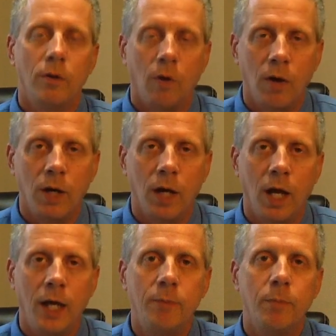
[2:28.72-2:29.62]

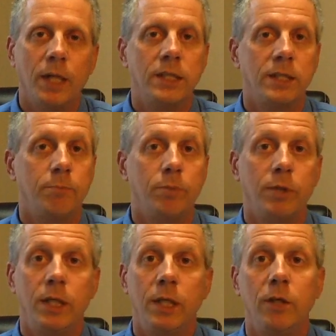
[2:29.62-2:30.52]
online by
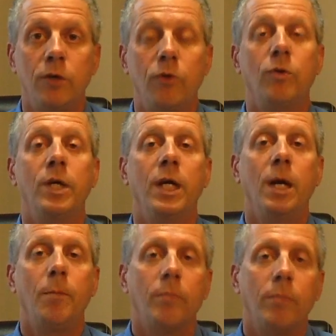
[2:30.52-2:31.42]
simply Googling
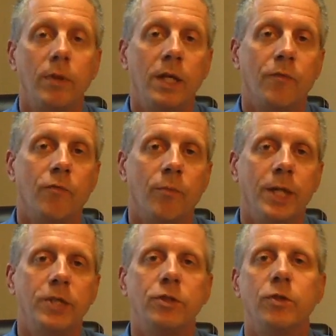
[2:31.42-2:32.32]
up the
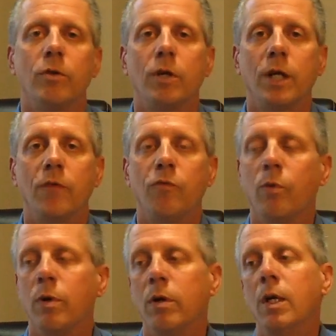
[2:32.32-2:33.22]
information you're looking
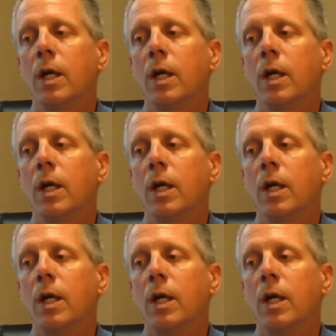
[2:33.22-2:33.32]
for.